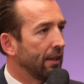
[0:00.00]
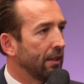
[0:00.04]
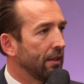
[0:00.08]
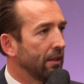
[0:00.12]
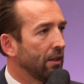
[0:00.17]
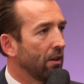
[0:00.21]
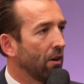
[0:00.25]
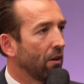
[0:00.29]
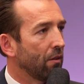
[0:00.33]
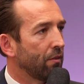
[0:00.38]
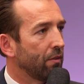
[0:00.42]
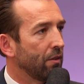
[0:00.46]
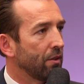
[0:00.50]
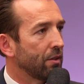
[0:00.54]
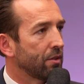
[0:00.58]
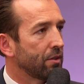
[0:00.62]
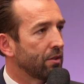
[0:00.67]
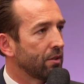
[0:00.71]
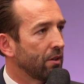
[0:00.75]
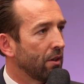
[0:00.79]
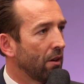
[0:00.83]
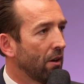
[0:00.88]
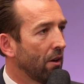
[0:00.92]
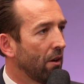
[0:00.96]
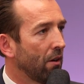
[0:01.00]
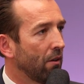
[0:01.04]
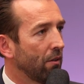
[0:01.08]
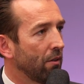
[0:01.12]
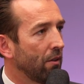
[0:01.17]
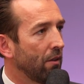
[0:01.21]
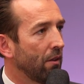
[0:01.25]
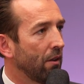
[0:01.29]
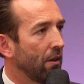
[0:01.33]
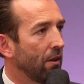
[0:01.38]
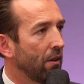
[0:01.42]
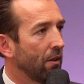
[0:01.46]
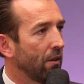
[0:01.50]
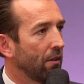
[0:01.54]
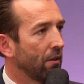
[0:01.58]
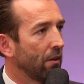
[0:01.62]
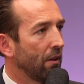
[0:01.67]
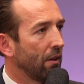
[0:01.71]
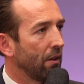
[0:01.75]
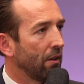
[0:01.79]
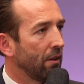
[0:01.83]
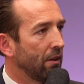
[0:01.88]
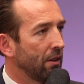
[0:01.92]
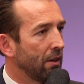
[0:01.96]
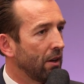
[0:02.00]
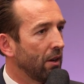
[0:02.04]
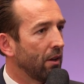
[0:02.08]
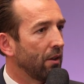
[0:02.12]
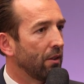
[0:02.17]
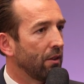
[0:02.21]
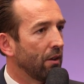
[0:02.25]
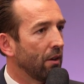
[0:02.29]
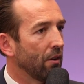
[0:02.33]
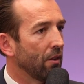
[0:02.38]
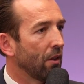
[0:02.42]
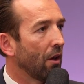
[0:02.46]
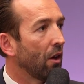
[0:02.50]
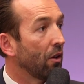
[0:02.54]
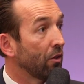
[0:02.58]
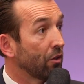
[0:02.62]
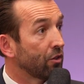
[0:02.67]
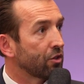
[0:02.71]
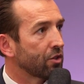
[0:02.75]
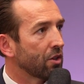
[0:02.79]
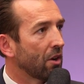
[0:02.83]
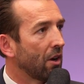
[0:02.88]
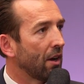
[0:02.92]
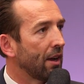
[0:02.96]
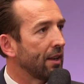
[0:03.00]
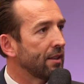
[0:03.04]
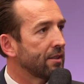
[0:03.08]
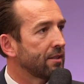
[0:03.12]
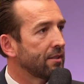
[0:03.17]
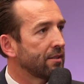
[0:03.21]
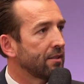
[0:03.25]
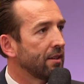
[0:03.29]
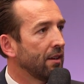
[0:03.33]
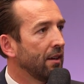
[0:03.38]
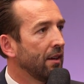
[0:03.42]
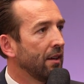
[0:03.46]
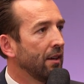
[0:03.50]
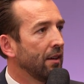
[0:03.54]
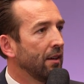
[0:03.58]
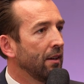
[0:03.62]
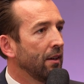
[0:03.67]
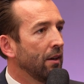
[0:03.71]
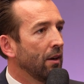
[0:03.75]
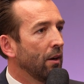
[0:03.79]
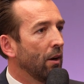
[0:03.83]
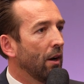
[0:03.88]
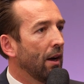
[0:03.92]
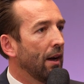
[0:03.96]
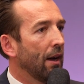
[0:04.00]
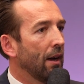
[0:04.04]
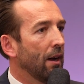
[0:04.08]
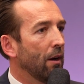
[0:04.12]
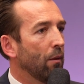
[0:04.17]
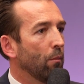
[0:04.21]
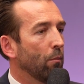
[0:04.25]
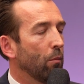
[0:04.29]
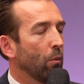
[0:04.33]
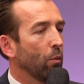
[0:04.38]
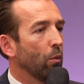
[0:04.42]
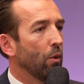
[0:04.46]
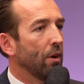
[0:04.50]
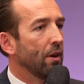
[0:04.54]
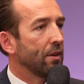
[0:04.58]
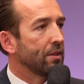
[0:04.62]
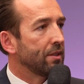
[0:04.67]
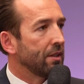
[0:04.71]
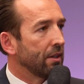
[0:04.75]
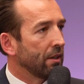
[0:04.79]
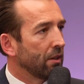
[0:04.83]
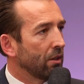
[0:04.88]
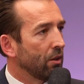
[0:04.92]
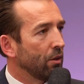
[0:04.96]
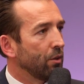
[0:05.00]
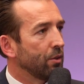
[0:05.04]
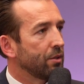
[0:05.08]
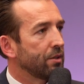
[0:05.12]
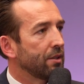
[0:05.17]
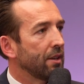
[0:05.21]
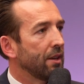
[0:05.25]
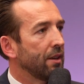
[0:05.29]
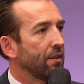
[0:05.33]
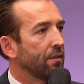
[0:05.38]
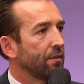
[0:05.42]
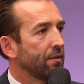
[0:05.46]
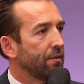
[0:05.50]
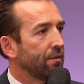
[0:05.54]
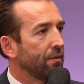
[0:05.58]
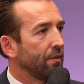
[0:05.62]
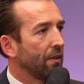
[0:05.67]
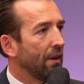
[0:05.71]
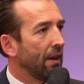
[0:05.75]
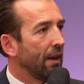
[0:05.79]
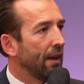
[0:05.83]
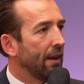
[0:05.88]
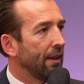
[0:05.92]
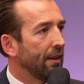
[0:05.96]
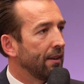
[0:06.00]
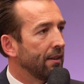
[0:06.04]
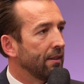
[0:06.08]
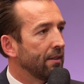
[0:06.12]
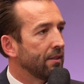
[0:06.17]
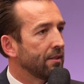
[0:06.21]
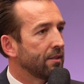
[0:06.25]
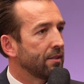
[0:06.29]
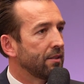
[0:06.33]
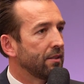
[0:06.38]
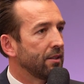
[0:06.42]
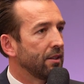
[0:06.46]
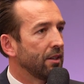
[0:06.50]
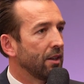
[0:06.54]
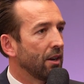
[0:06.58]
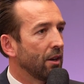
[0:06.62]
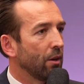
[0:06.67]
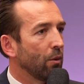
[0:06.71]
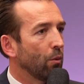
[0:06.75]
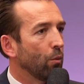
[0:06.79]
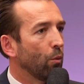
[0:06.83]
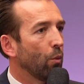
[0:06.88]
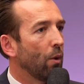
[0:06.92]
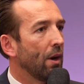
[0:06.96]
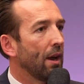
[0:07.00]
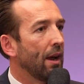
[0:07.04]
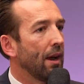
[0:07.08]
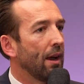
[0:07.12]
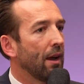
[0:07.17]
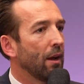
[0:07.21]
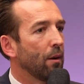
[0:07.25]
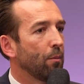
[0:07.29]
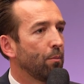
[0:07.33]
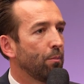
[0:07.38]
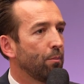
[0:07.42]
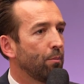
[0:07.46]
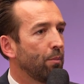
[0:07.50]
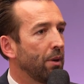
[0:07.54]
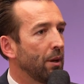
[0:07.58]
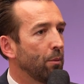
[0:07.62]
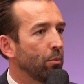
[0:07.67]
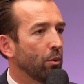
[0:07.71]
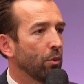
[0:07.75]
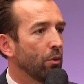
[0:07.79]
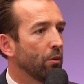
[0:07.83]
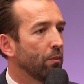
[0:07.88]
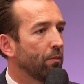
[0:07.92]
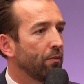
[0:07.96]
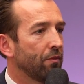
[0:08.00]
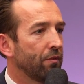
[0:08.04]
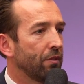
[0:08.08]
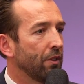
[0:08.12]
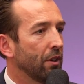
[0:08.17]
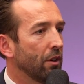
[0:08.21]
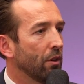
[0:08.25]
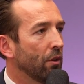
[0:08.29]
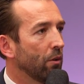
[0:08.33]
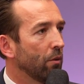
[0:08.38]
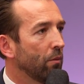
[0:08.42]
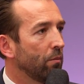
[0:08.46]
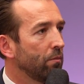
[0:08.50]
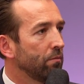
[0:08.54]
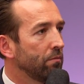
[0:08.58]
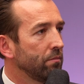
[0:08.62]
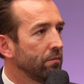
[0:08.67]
the office, on the, on sites, where it's inclusive, and where people feel,